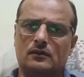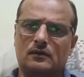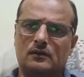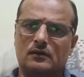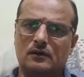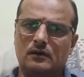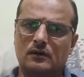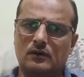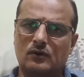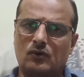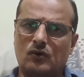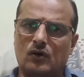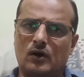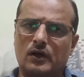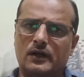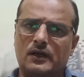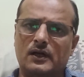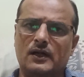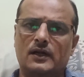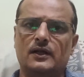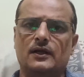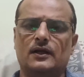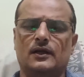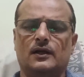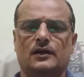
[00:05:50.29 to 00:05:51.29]
the
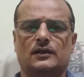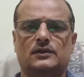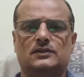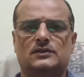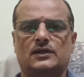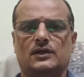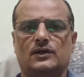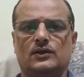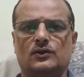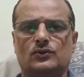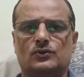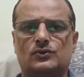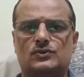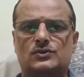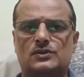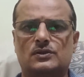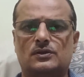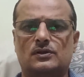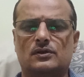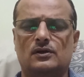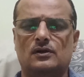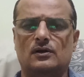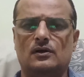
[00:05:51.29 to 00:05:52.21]
quantity is reduced.